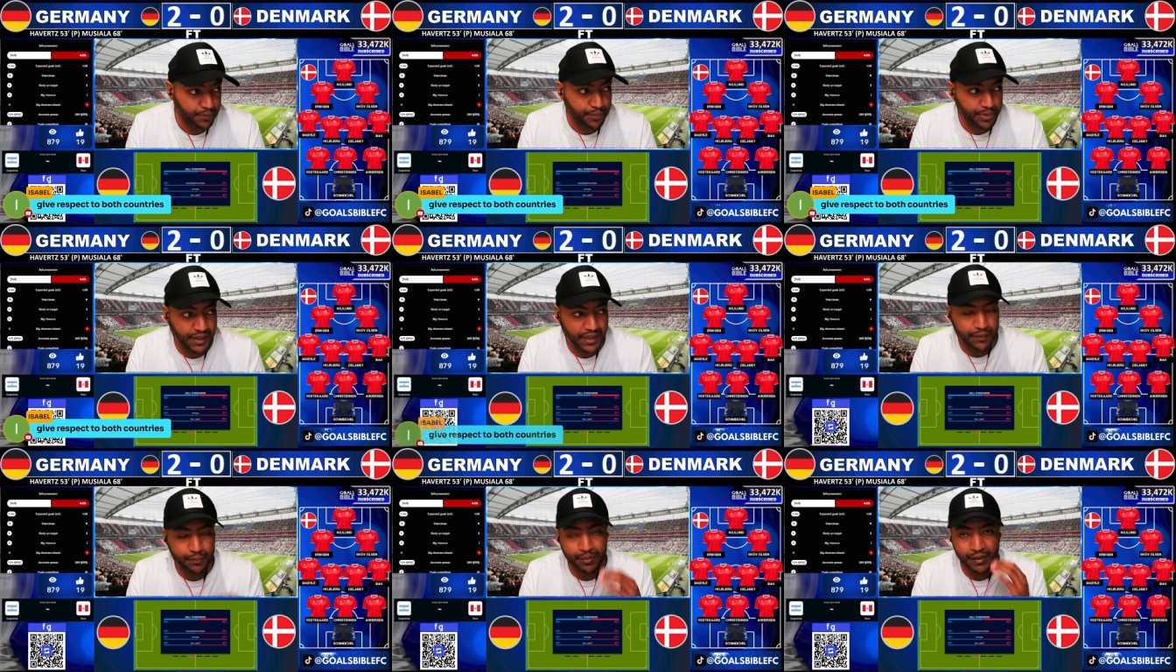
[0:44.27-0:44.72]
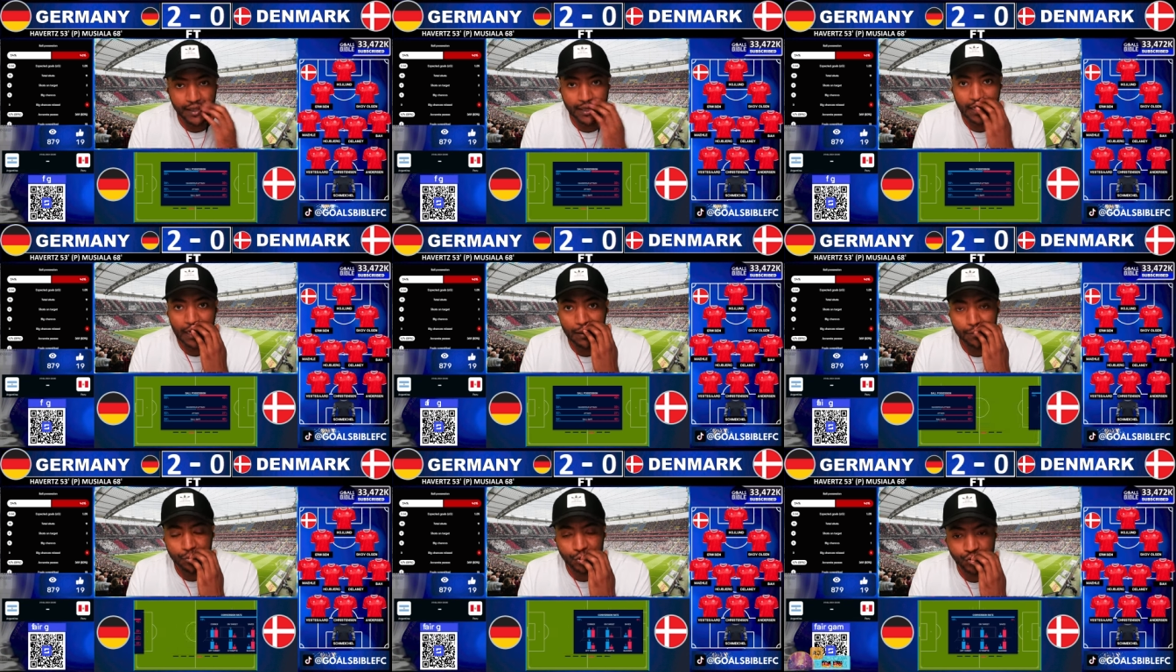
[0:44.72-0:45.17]
Big,
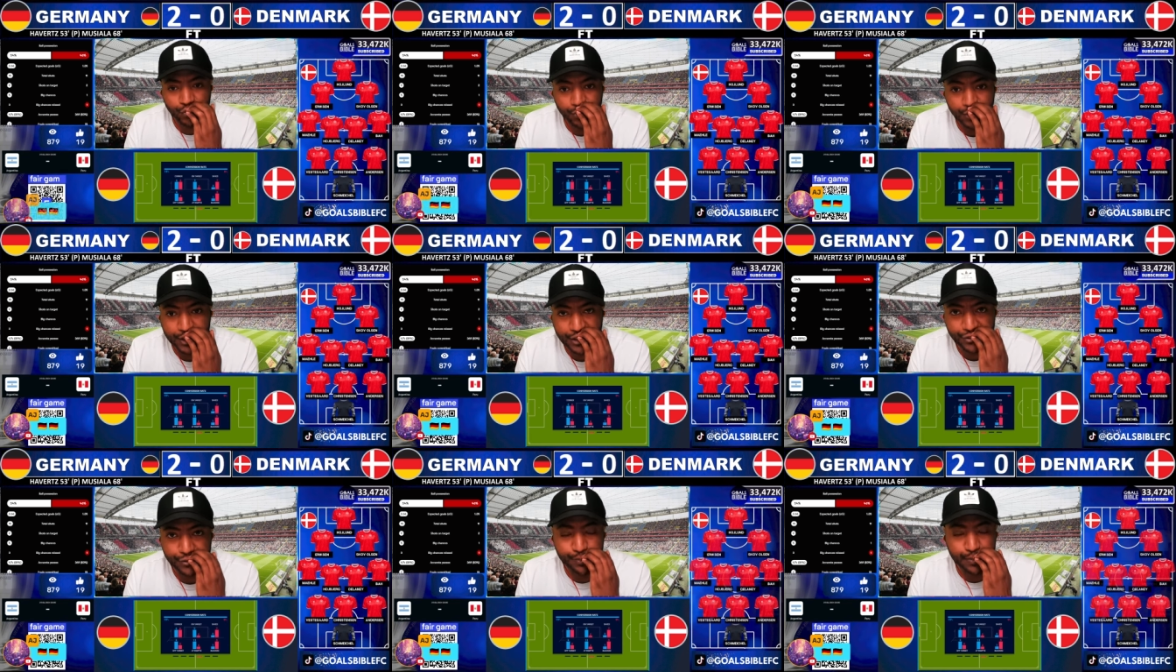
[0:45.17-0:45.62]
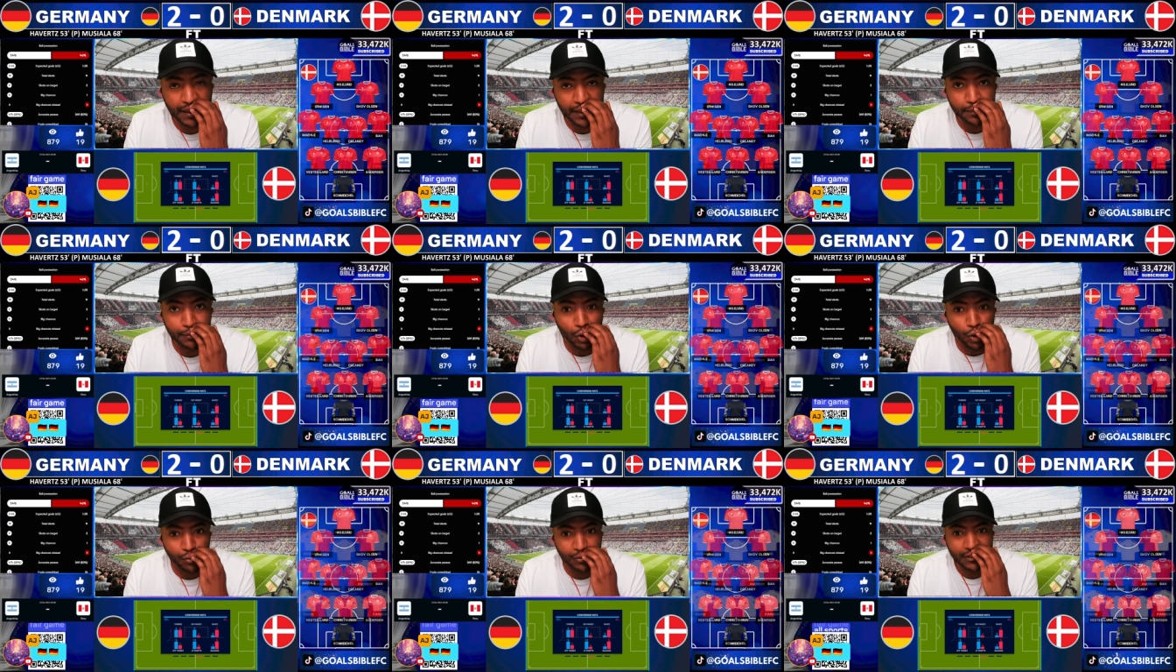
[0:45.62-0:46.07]
big opportunities,
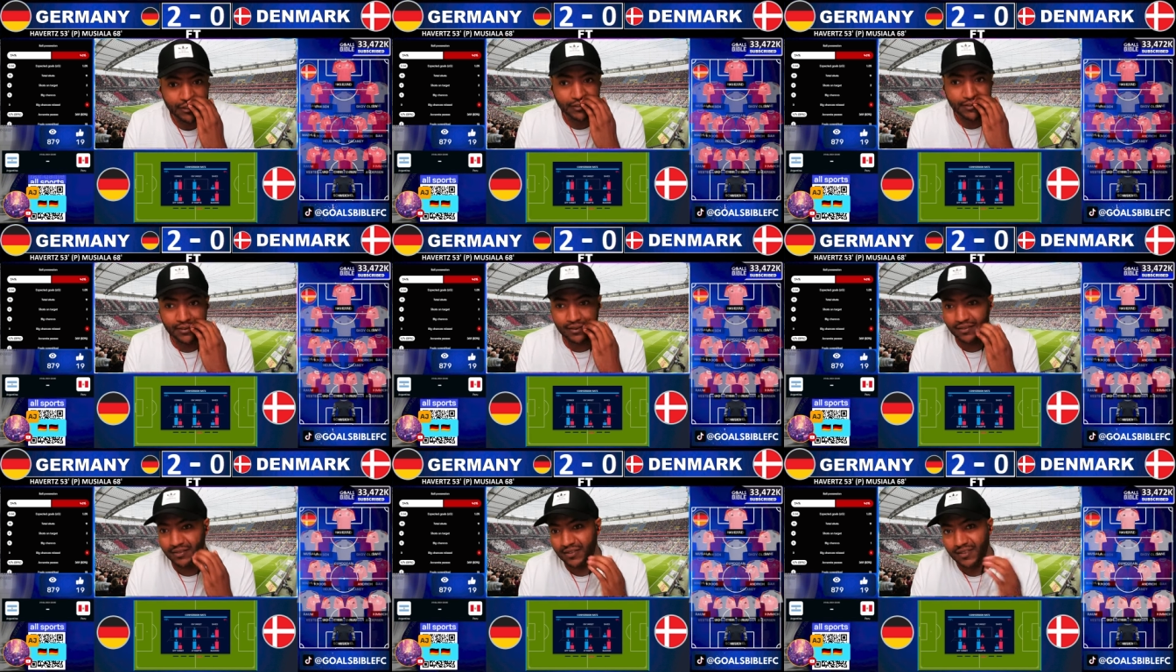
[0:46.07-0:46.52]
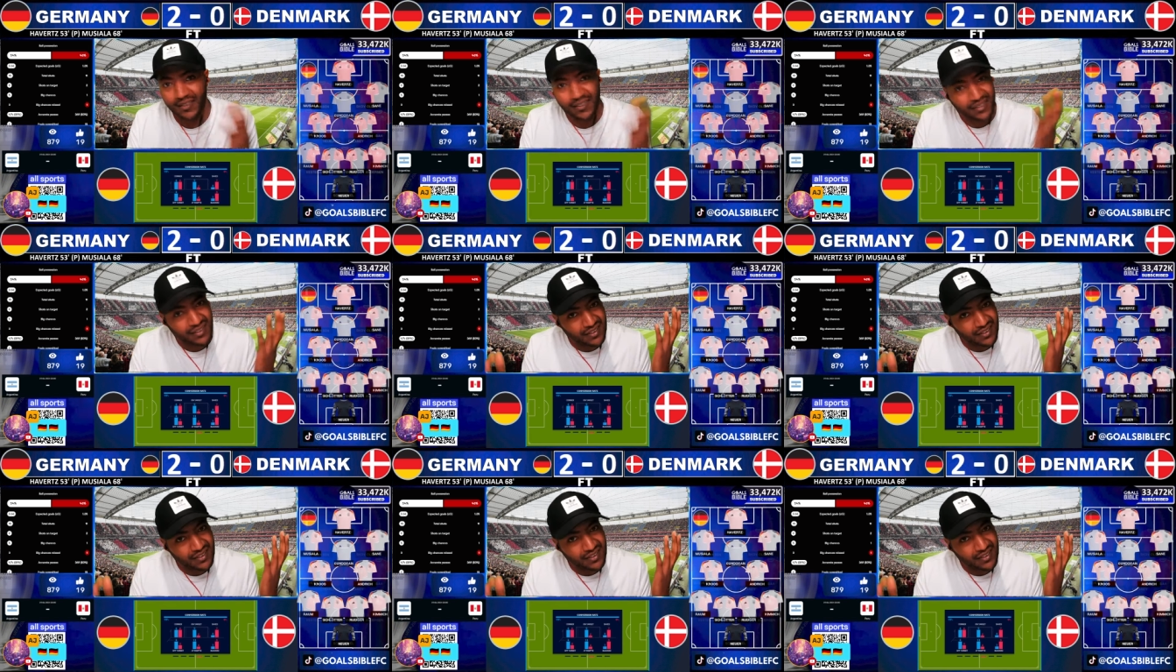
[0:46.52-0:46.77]
big moments.